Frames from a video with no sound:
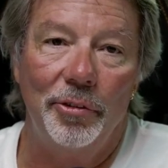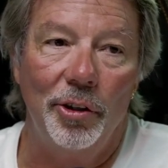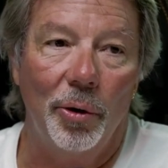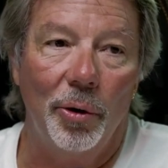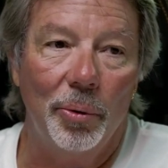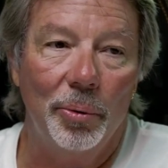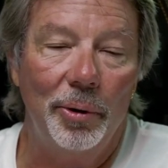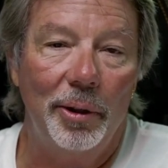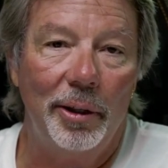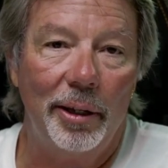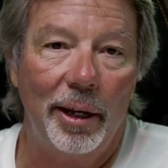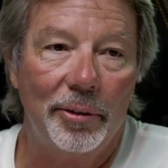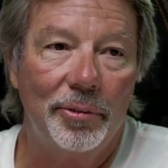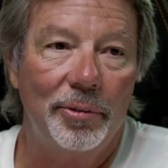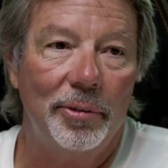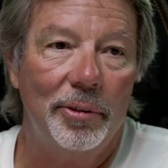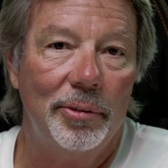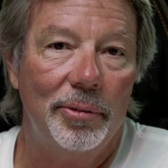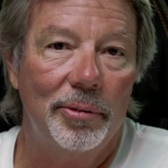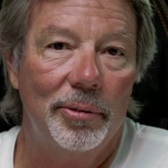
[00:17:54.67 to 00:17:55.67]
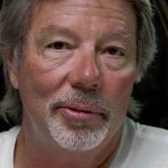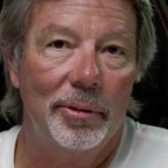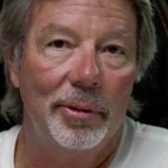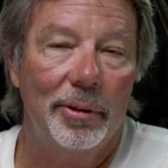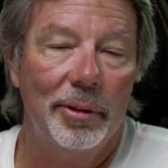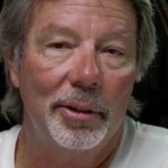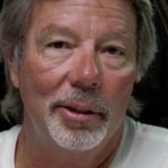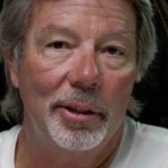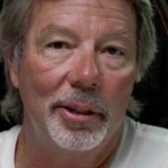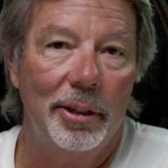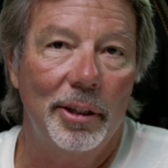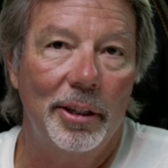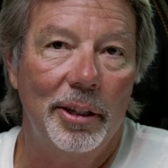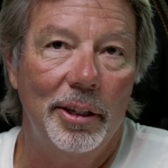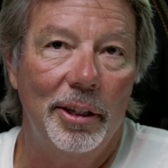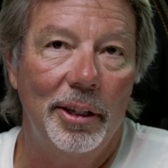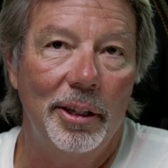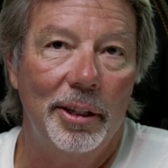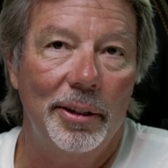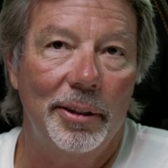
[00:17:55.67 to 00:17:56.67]
old Lexus
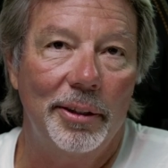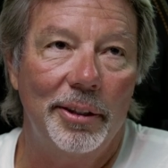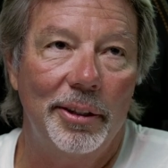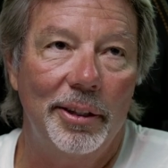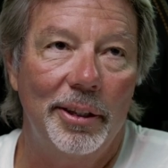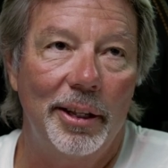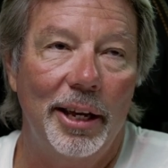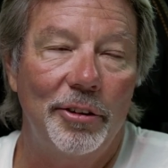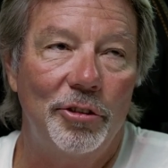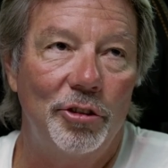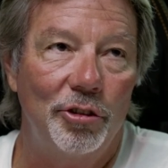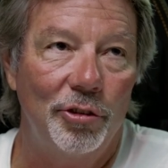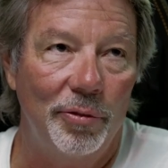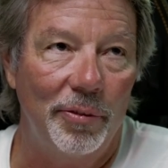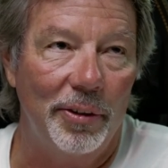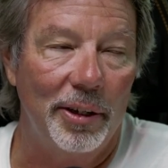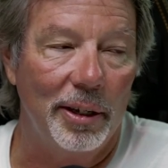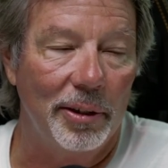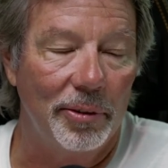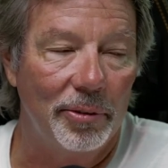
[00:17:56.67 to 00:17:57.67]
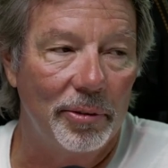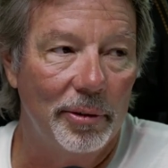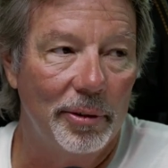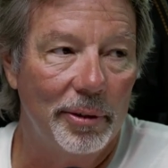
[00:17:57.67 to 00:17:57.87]
SUVs.